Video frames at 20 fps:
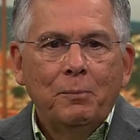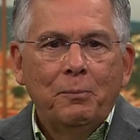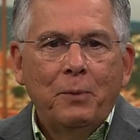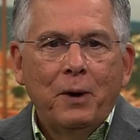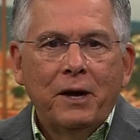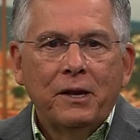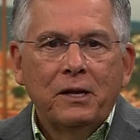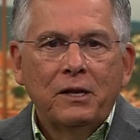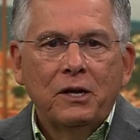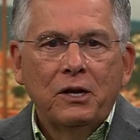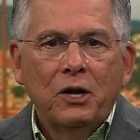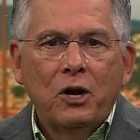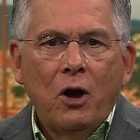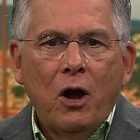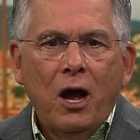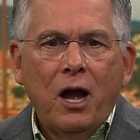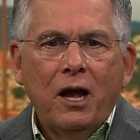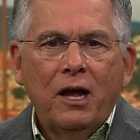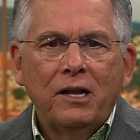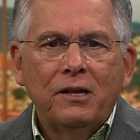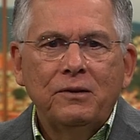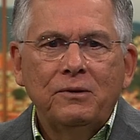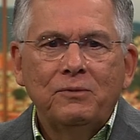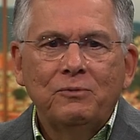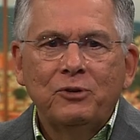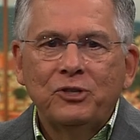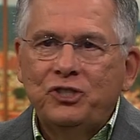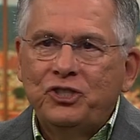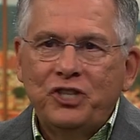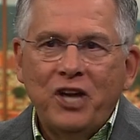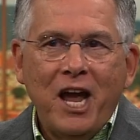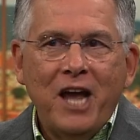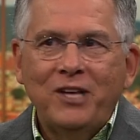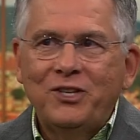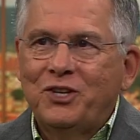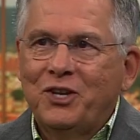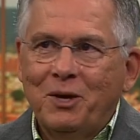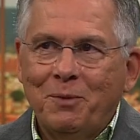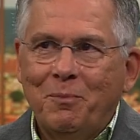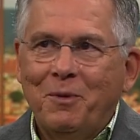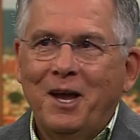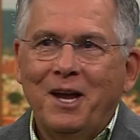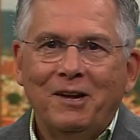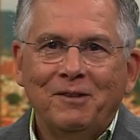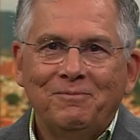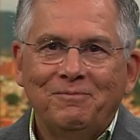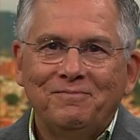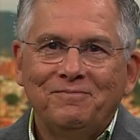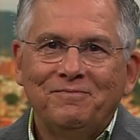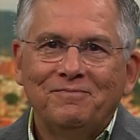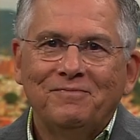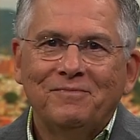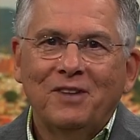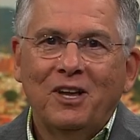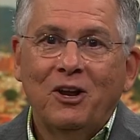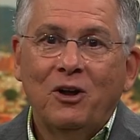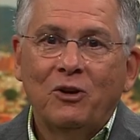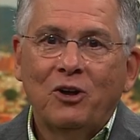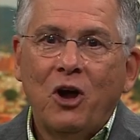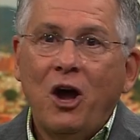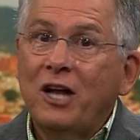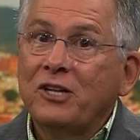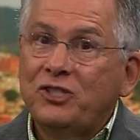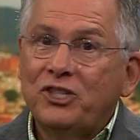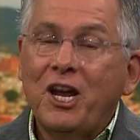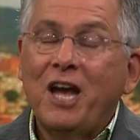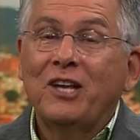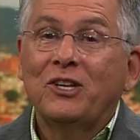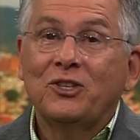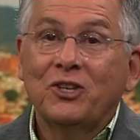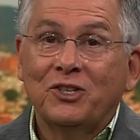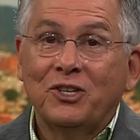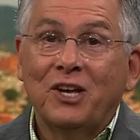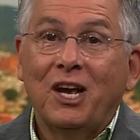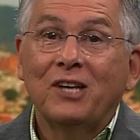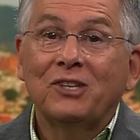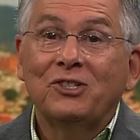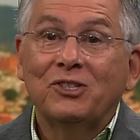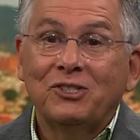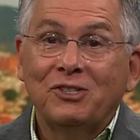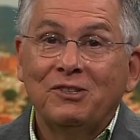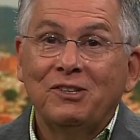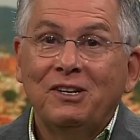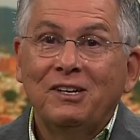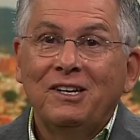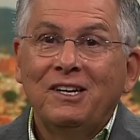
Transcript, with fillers: but God was chasing me. You know, God chases us.